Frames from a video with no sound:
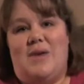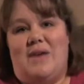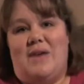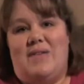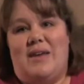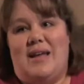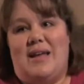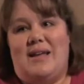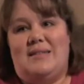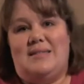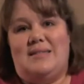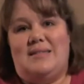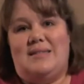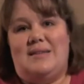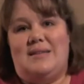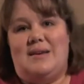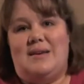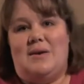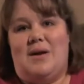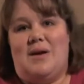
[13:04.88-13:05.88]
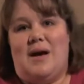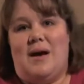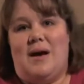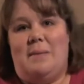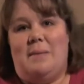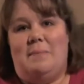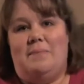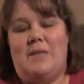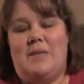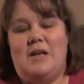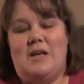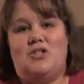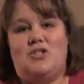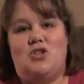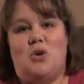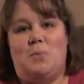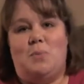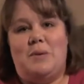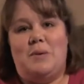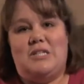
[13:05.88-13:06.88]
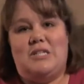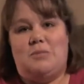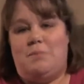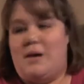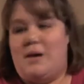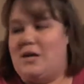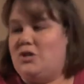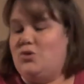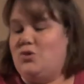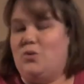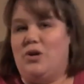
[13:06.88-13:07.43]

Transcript: an instant soapy sponge